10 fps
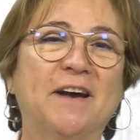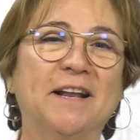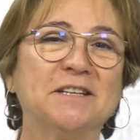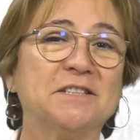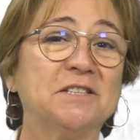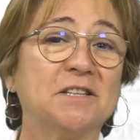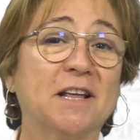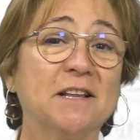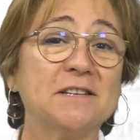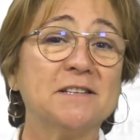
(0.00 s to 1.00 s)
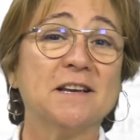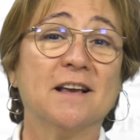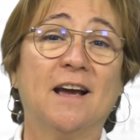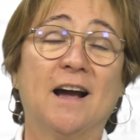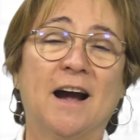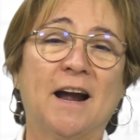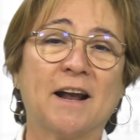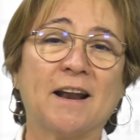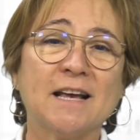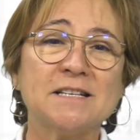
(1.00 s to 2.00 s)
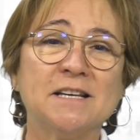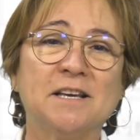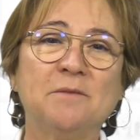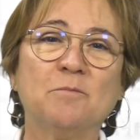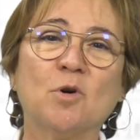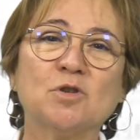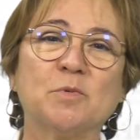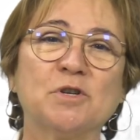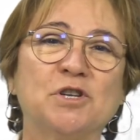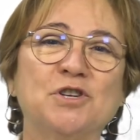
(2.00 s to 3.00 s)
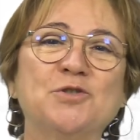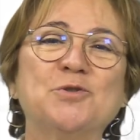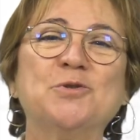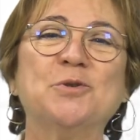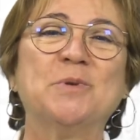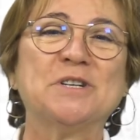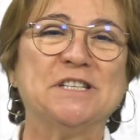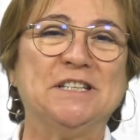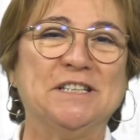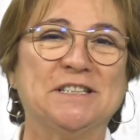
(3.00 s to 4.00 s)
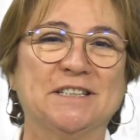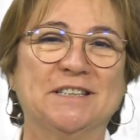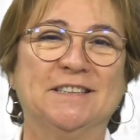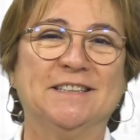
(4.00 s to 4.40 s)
finance studies are a classic in most prestigious universities.